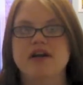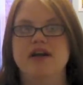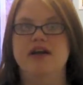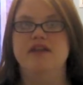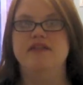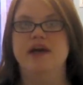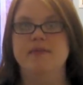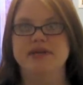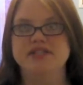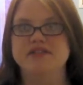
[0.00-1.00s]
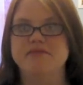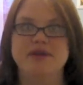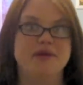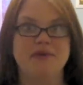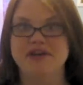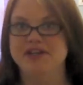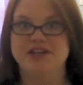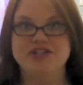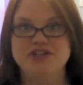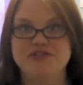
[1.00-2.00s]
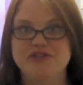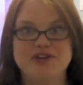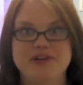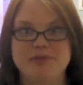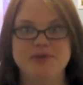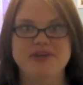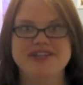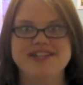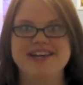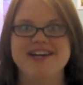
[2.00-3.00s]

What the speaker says: and that basically became my addiction for a couple weeks.